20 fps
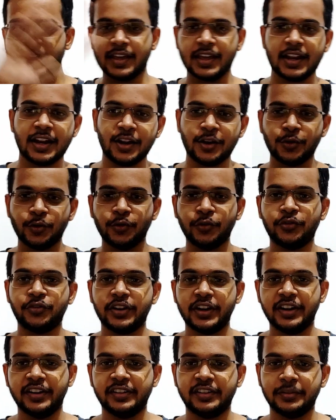Hello
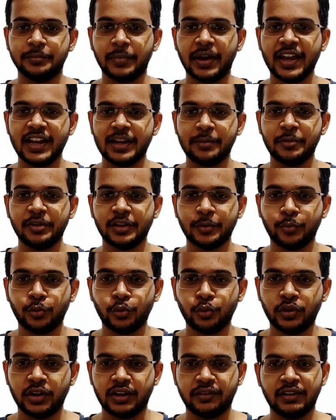friends, my name is
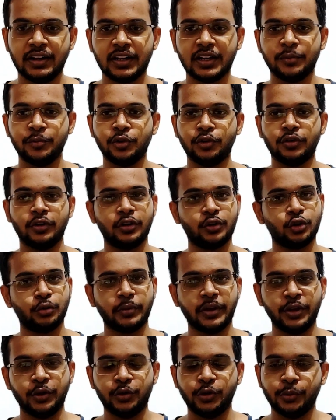Apoor and I welcome you all to
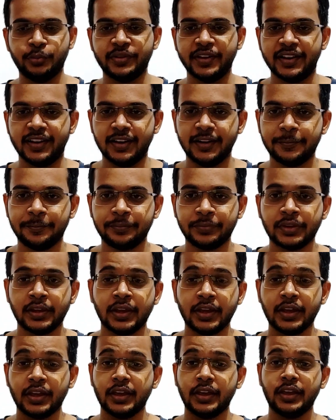my YouTube channel.
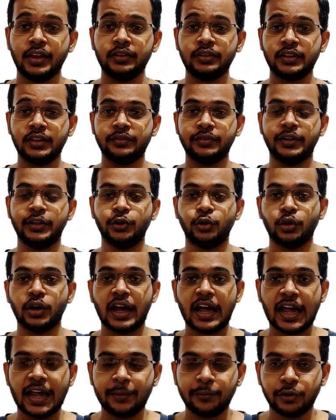In this video,
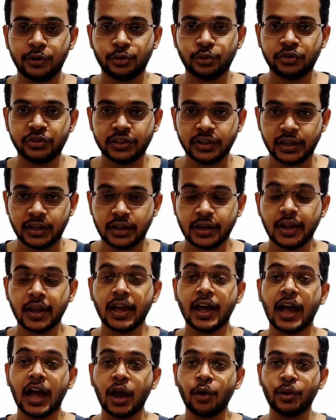I am going to share
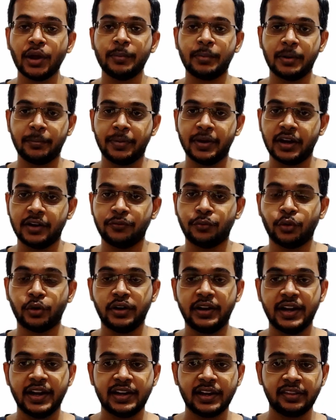how I prepared
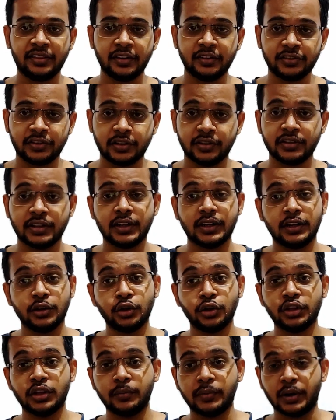for data structures and
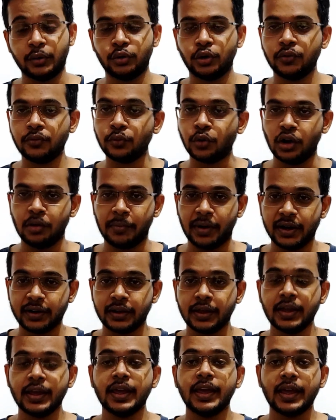algorithm round of Walmart,
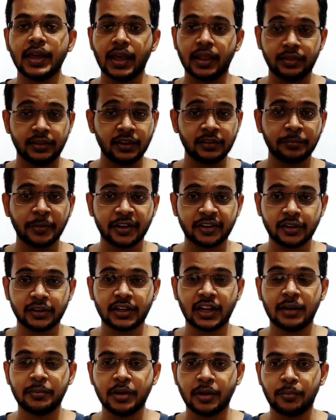and this
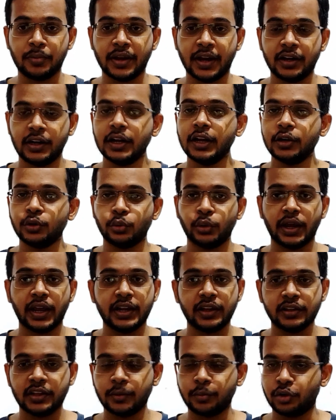method can be applied to
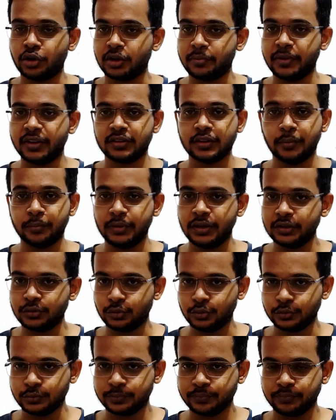any other product based
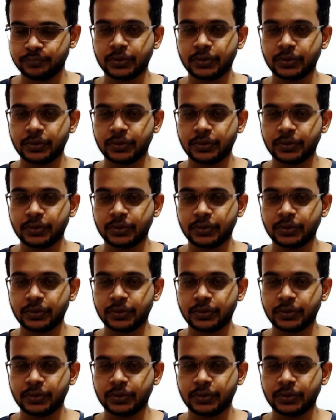companies too.